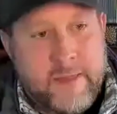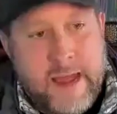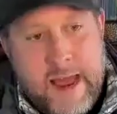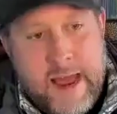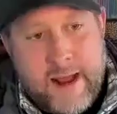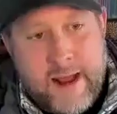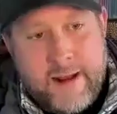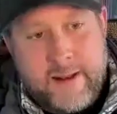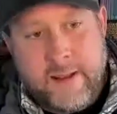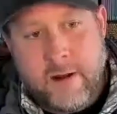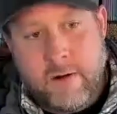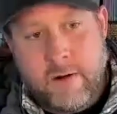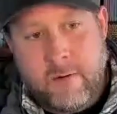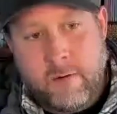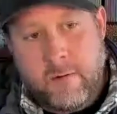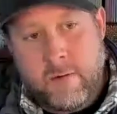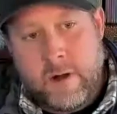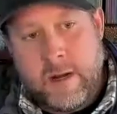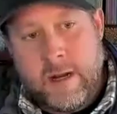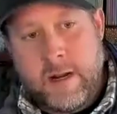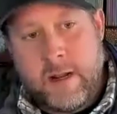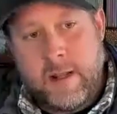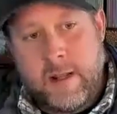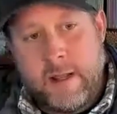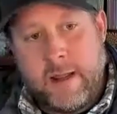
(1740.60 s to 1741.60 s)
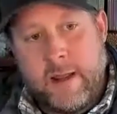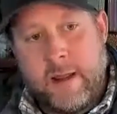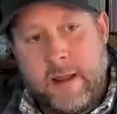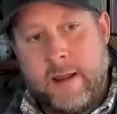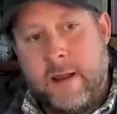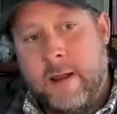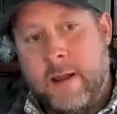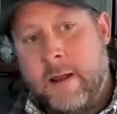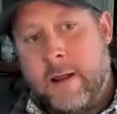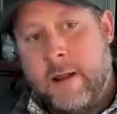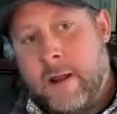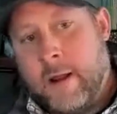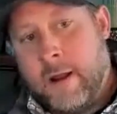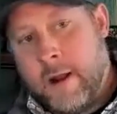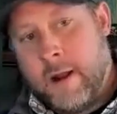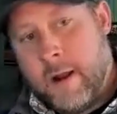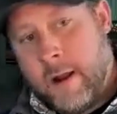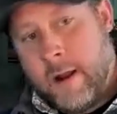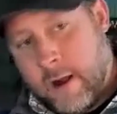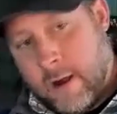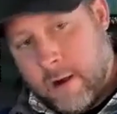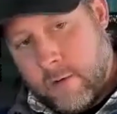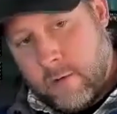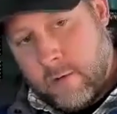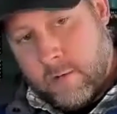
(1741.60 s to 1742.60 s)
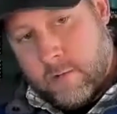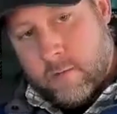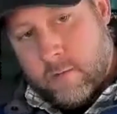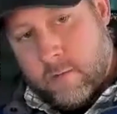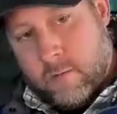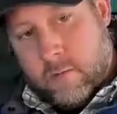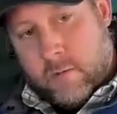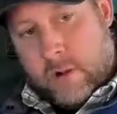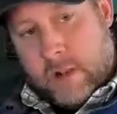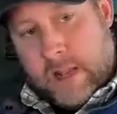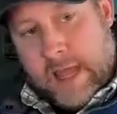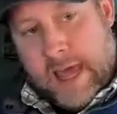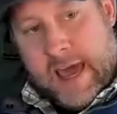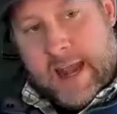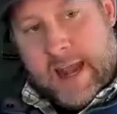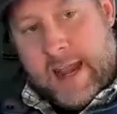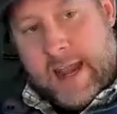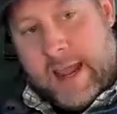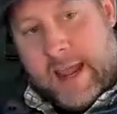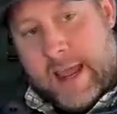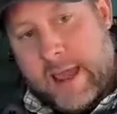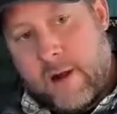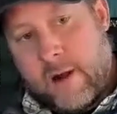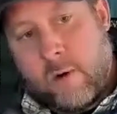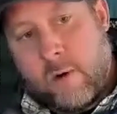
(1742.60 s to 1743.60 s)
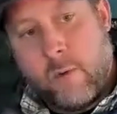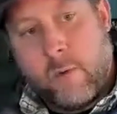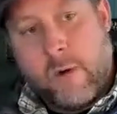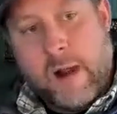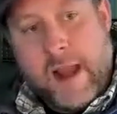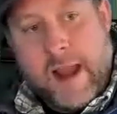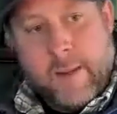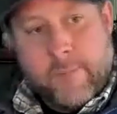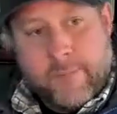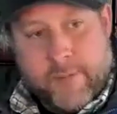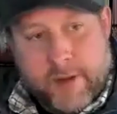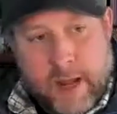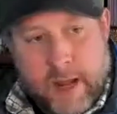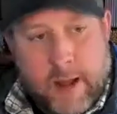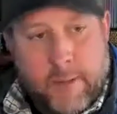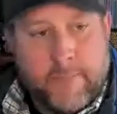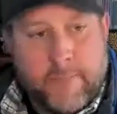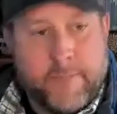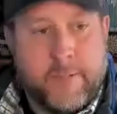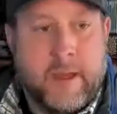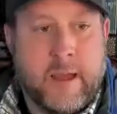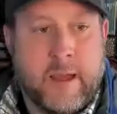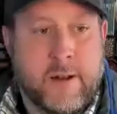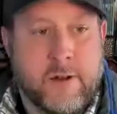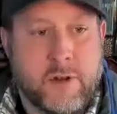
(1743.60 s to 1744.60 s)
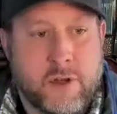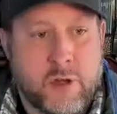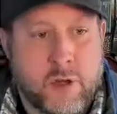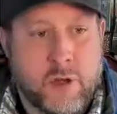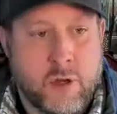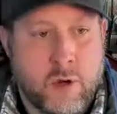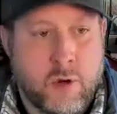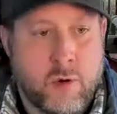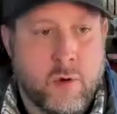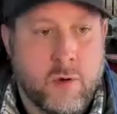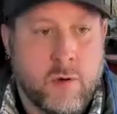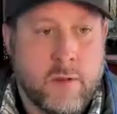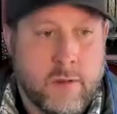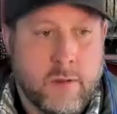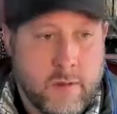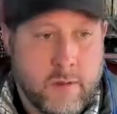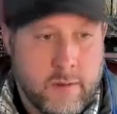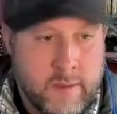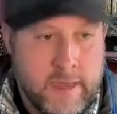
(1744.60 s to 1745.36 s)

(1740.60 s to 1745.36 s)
that that really led in or ramped up into